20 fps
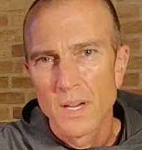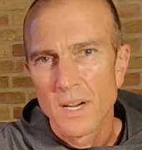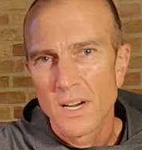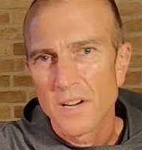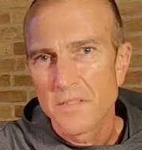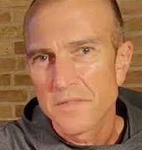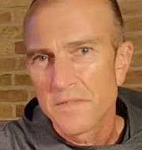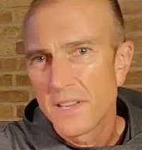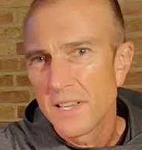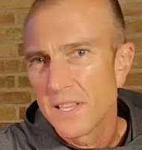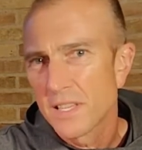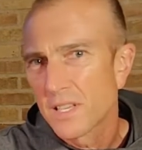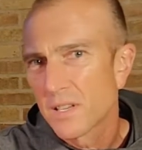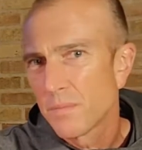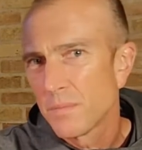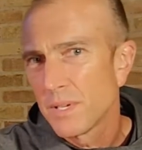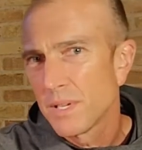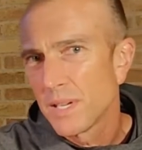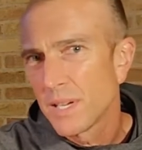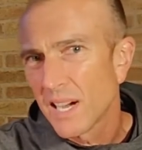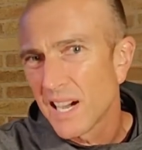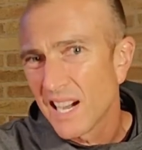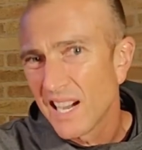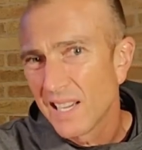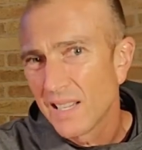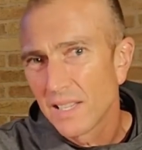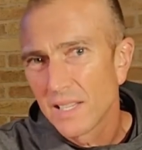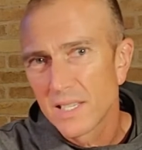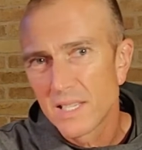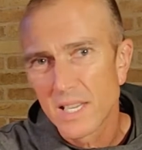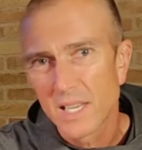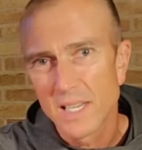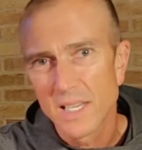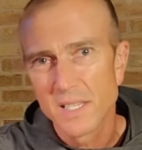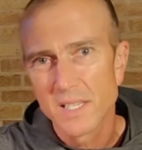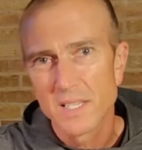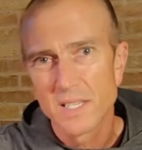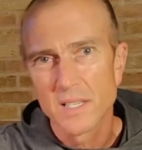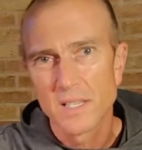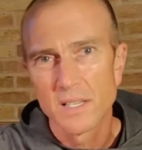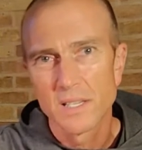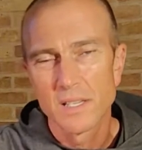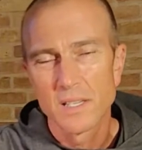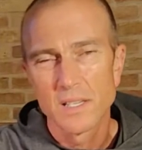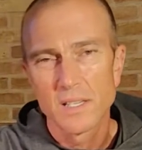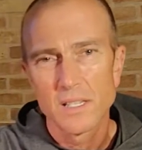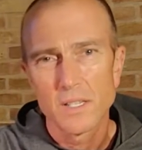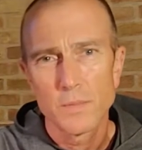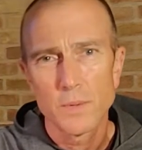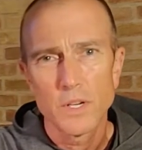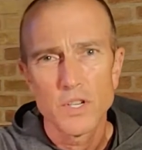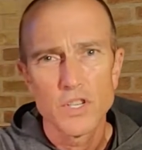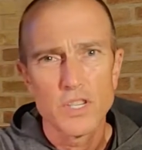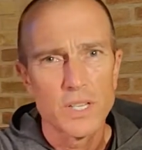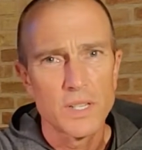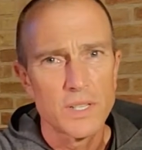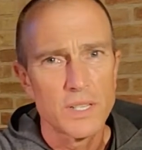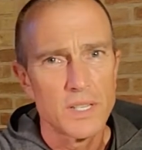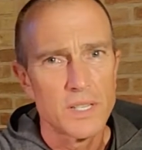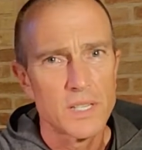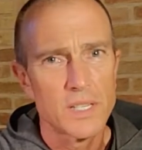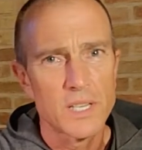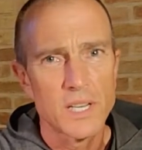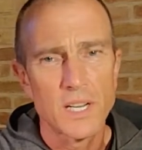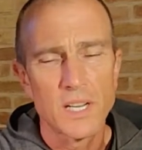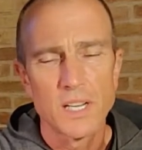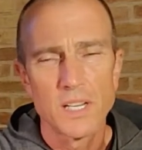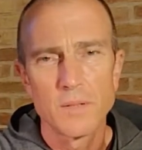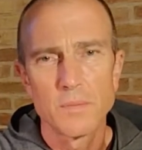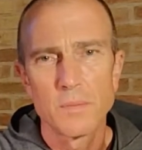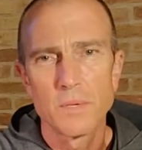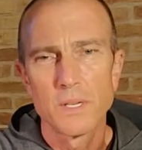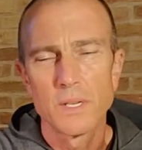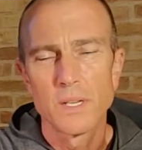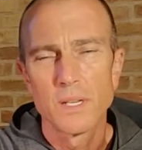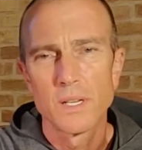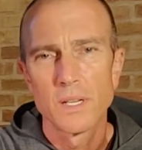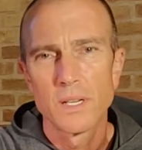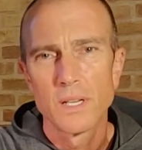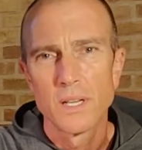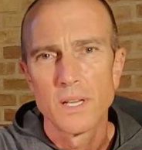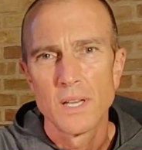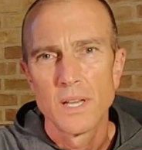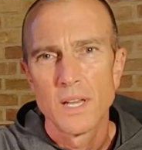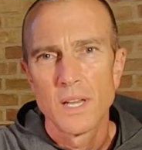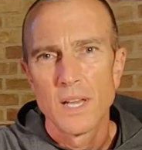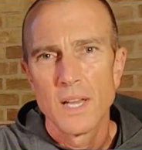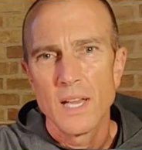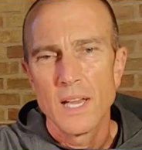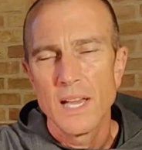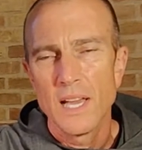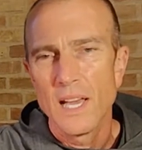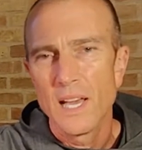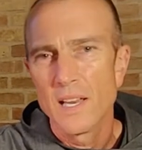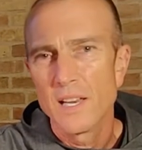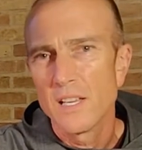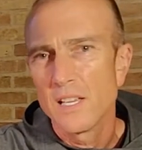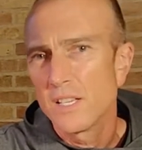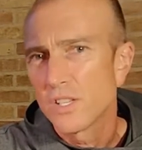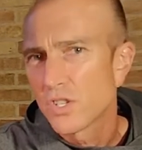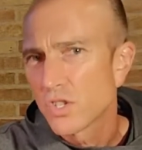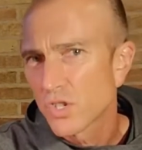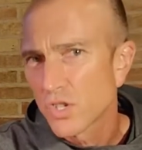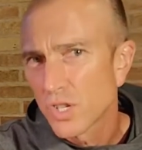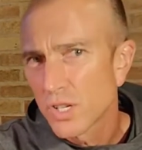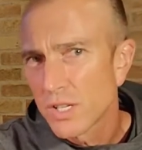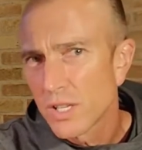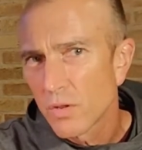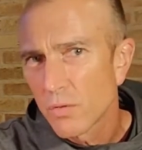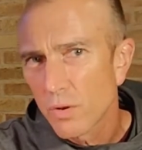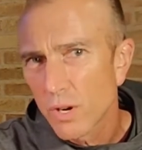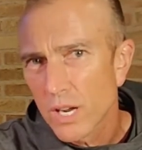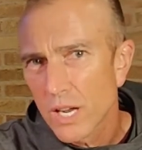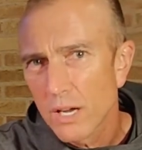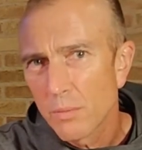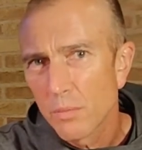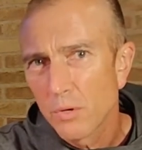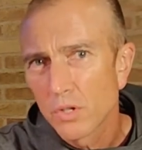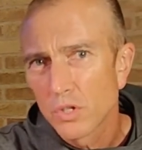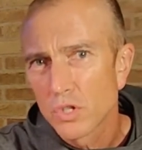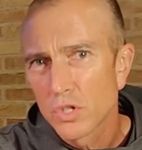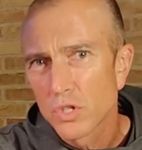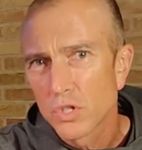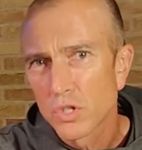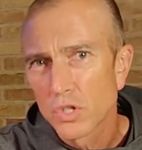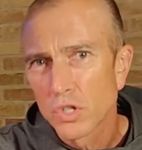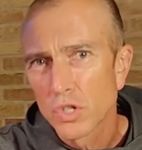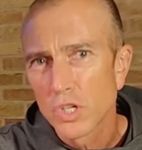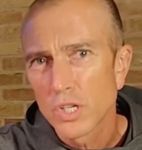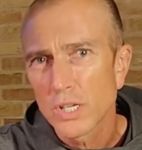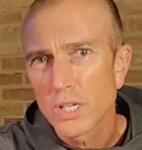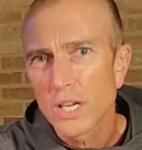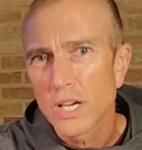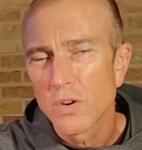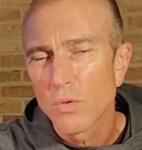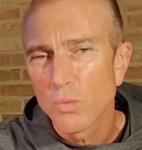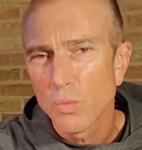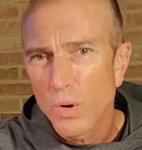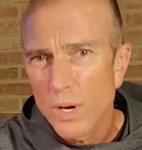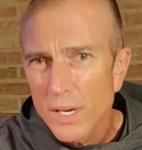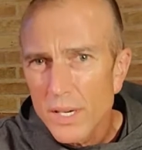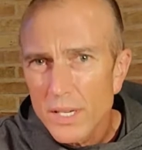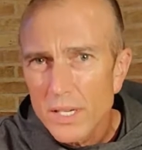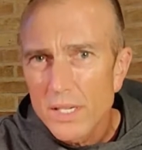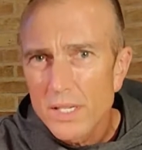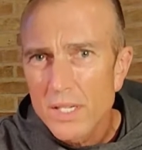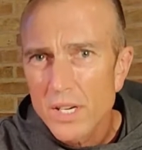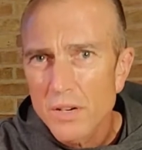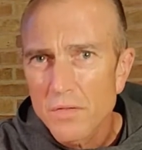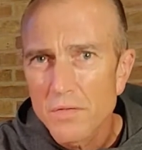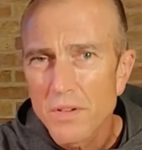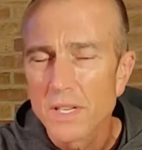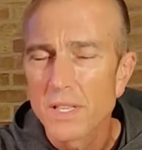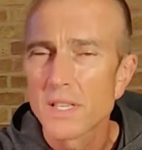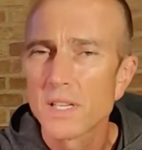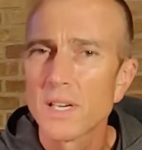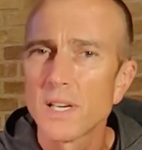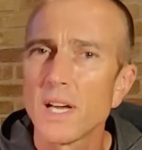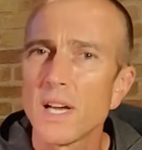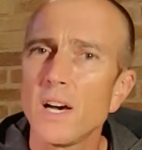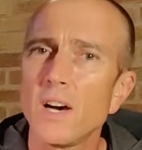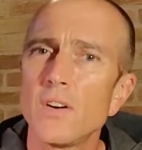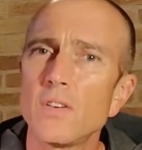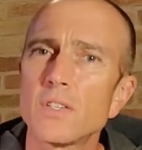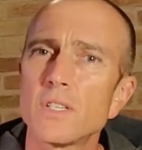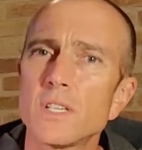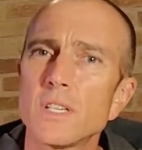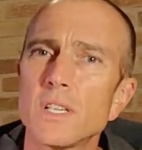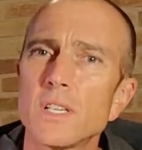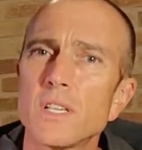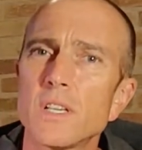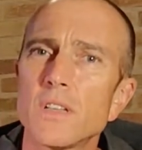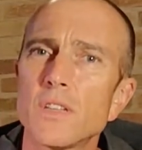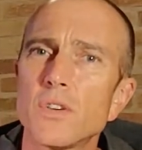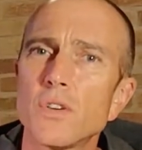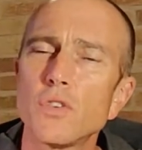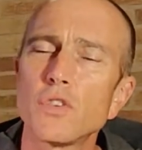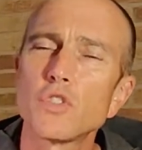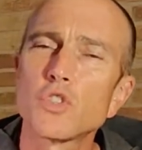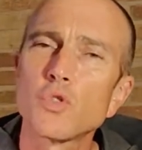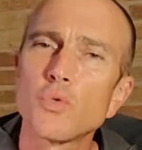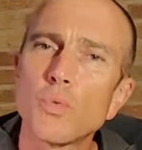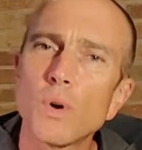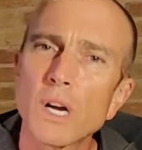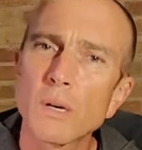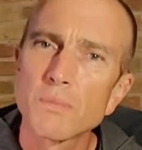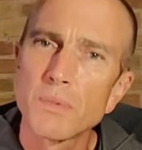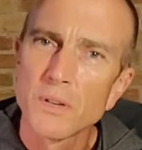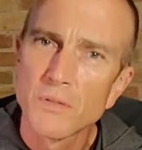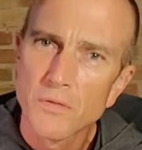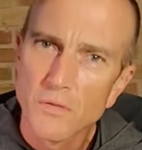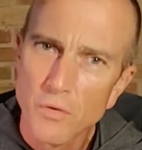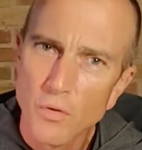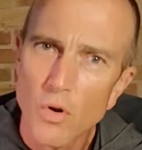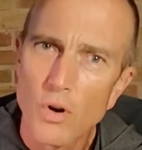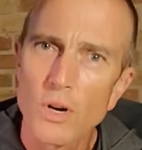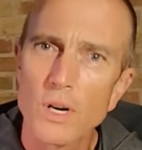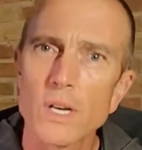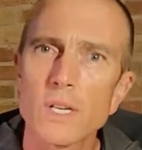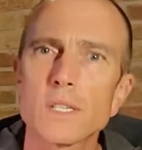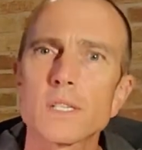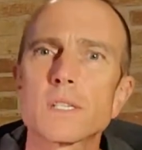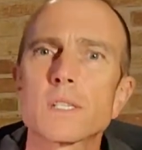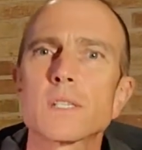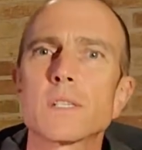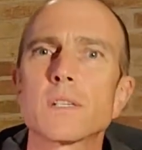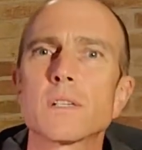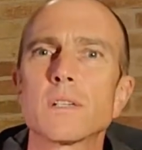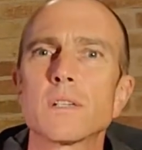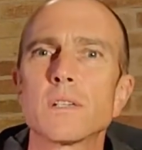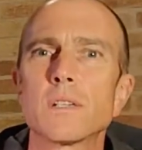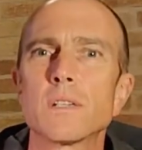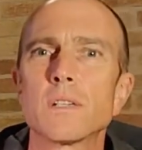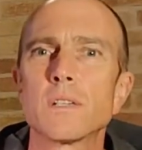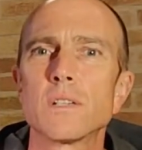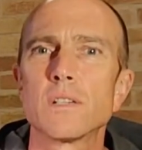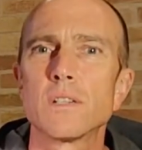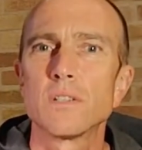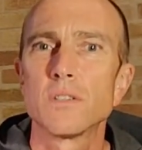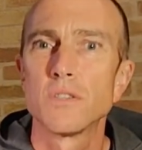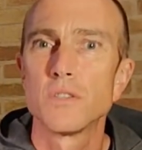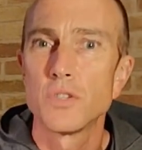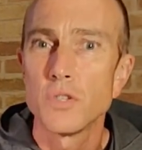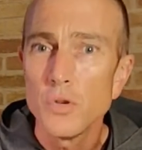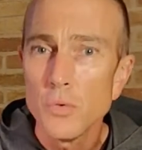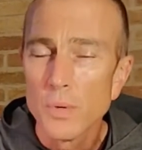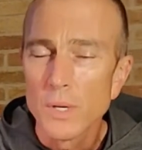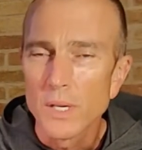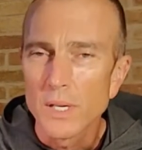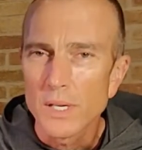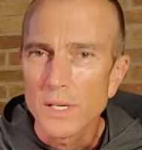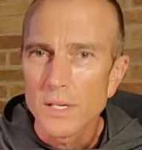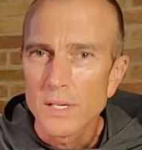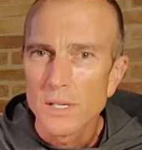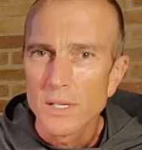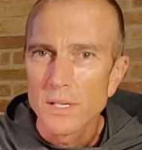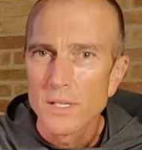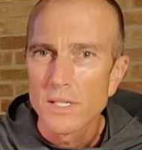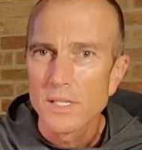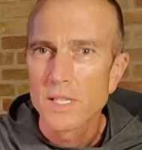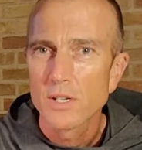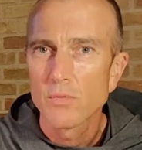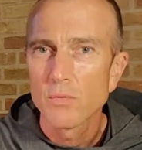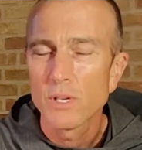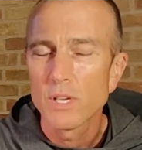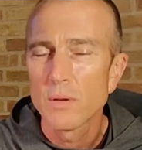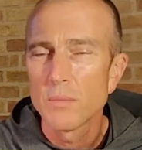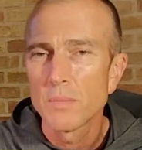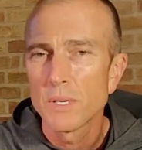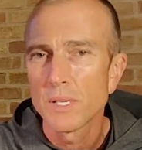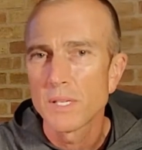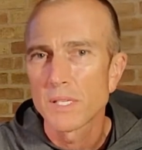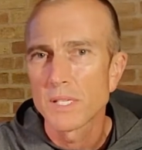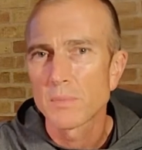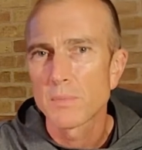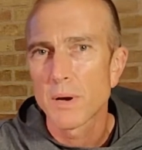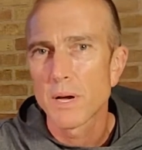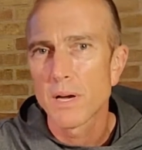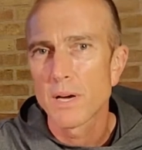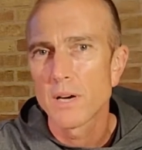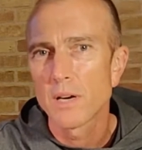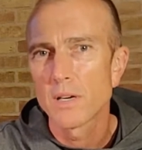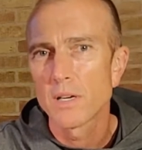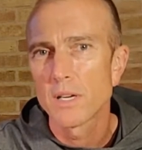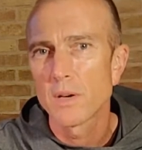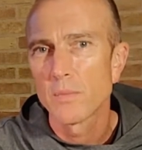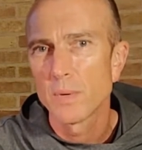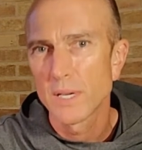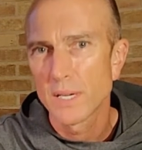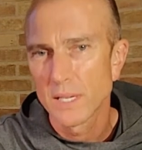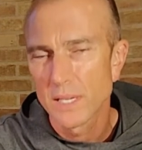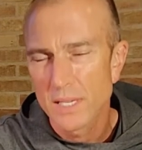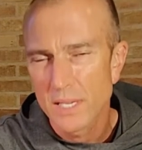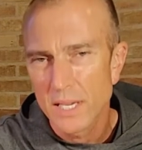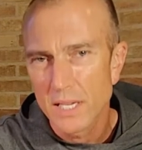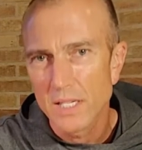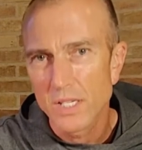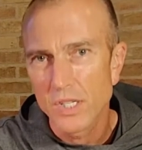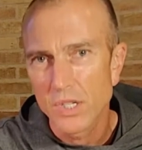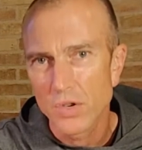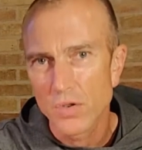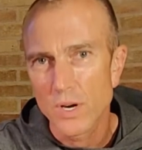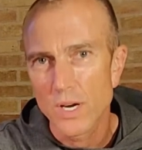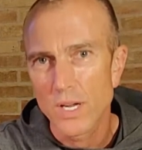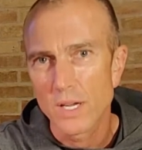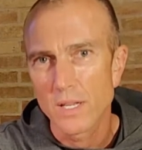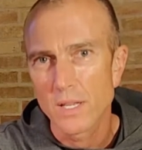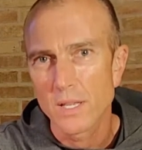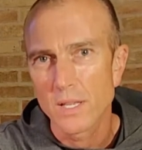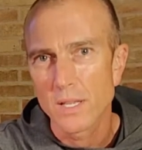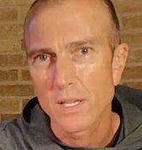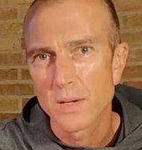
Our faith can be highly tested, especially at this time. And it's good that we're able to look at what is our faith and how did those who walk before us do it, so that we can be inspired and we can take strength.